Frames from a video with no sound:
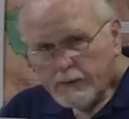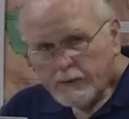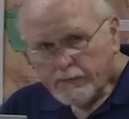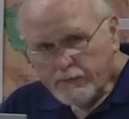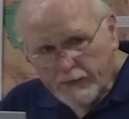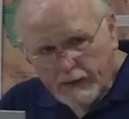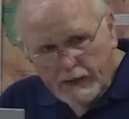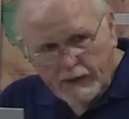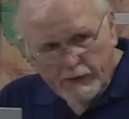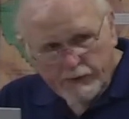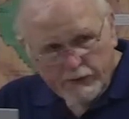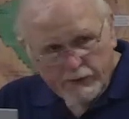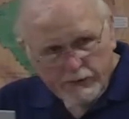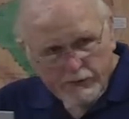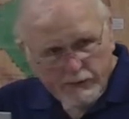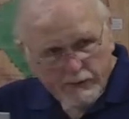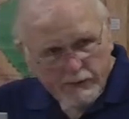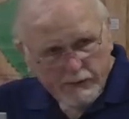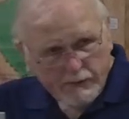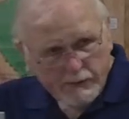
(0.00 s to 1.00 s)
Father
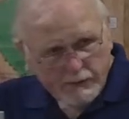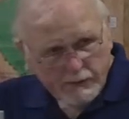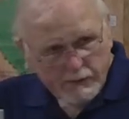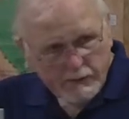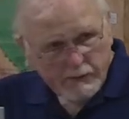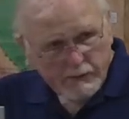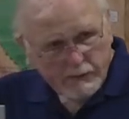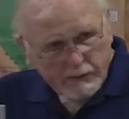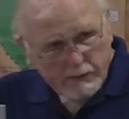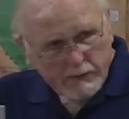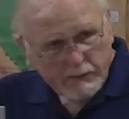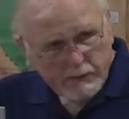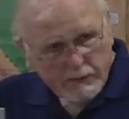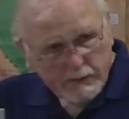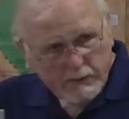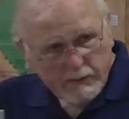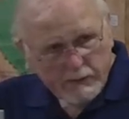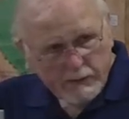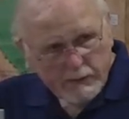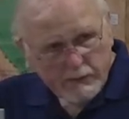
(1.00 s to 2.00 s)

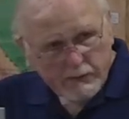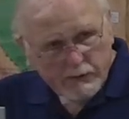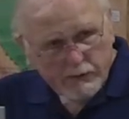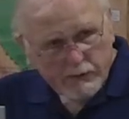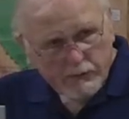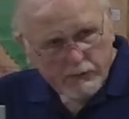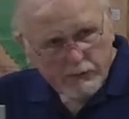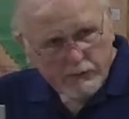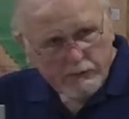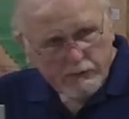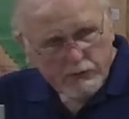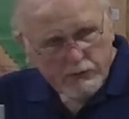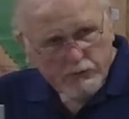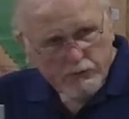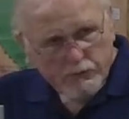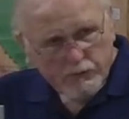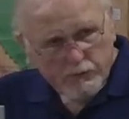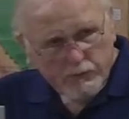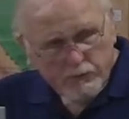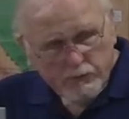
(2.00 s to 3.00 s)
who was
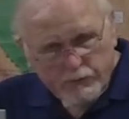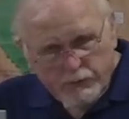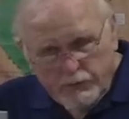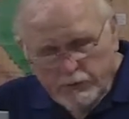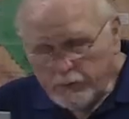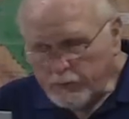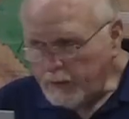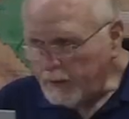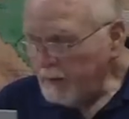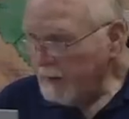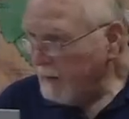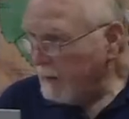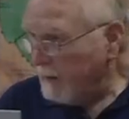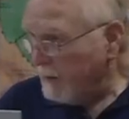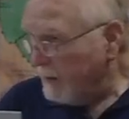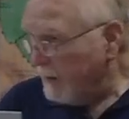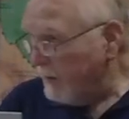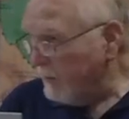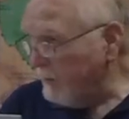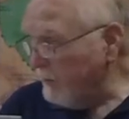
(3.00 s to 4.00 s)
doing.
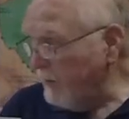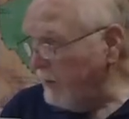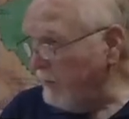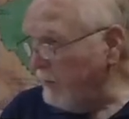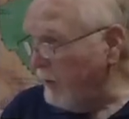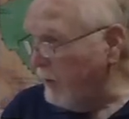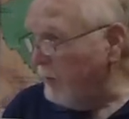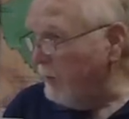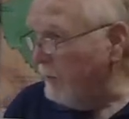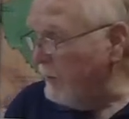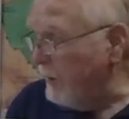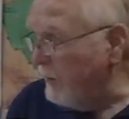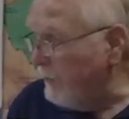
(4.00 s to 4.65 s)
We know in